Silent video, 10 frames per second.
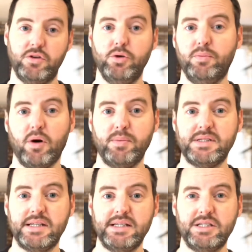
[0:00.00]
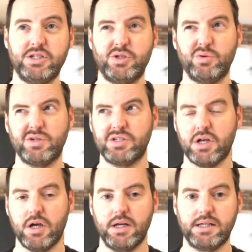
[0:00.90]
properties to a
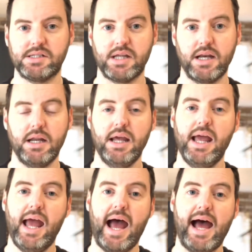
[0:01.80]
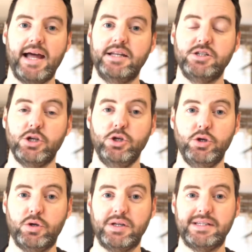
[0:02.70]
certain extent, and
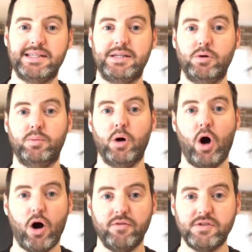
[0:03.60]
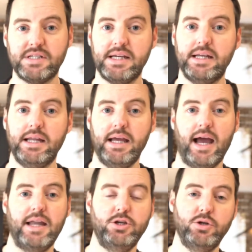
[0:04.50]
you can still put offers in
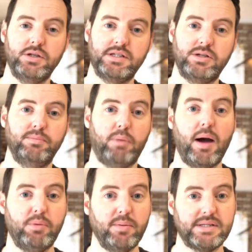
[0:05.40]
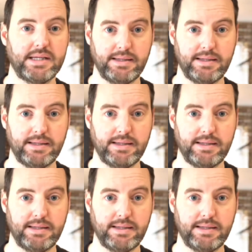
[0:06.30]
and you can still buy property.